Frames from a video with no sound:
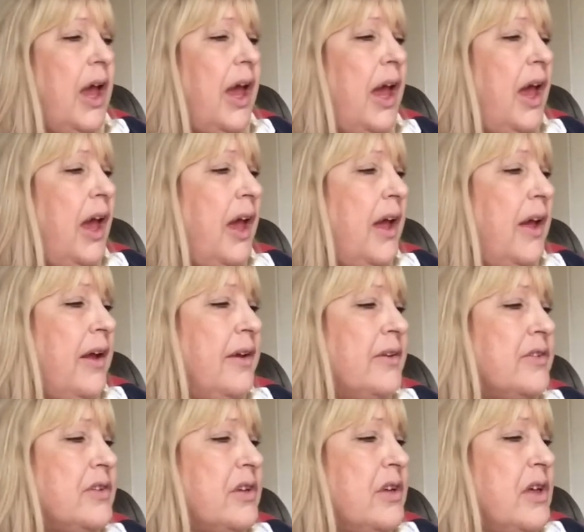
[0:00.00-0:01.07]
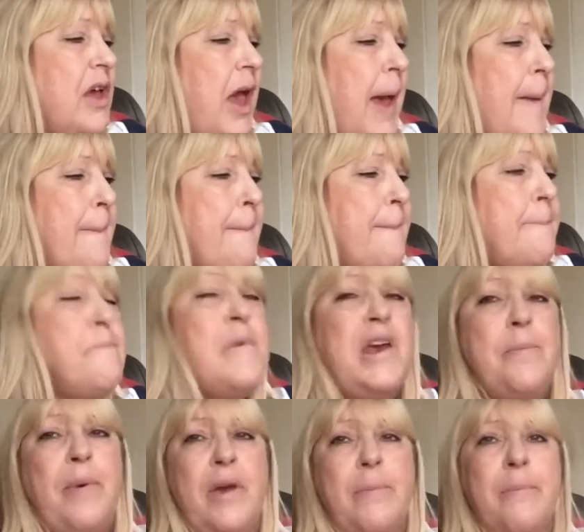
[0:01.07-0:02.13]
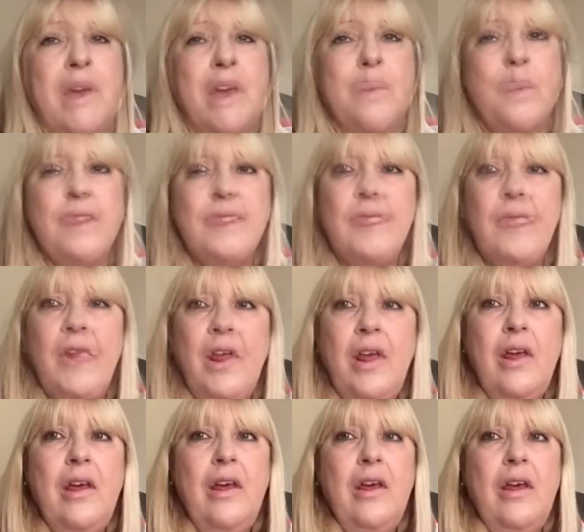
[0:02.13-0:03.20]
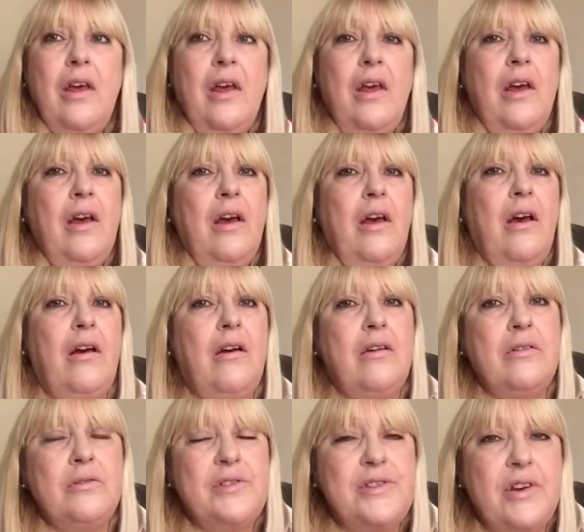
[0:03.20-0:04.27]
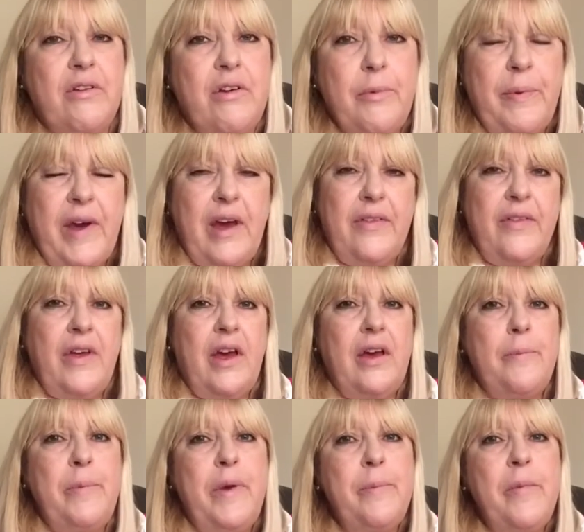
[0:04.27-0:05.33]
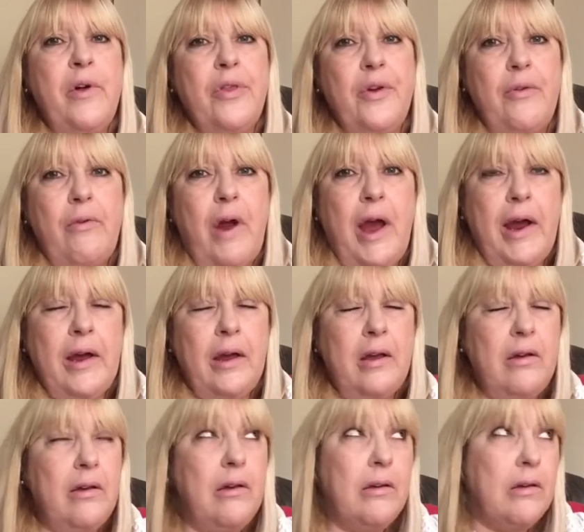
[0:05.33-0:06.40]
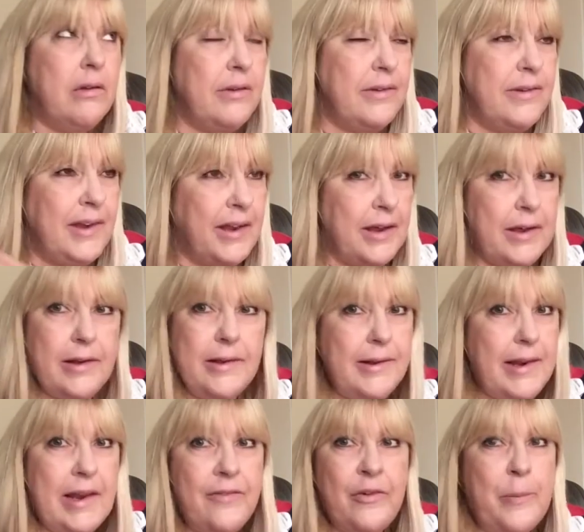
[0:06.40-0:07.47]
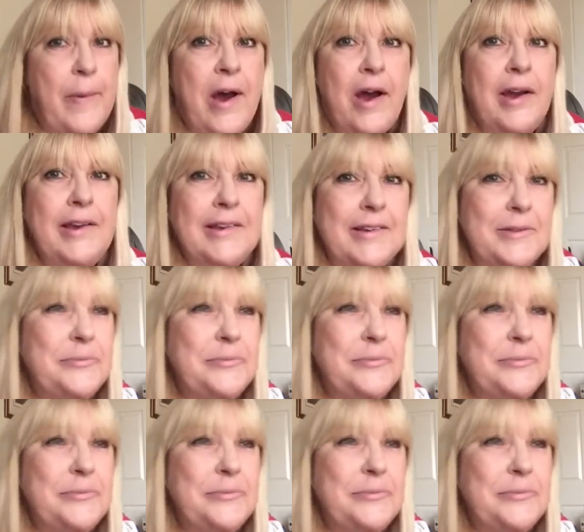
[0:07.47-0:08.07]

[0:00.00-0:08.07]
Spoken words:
And me being me wanted it. Oh, sorry about that. My mother rang. Dear, never mind.